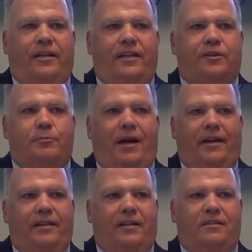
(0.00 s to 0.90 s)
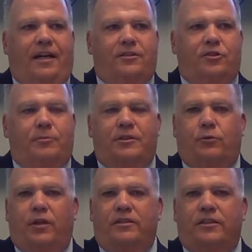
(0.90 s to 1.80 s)
kids back in the classroom as
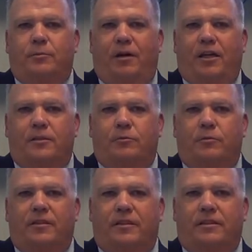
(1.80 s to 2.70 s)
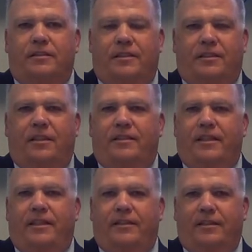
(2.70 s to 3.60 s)
quickly as possible, because it's going to
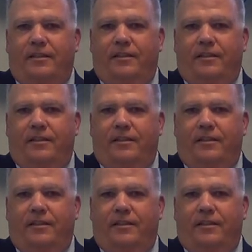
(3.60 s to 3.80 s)
take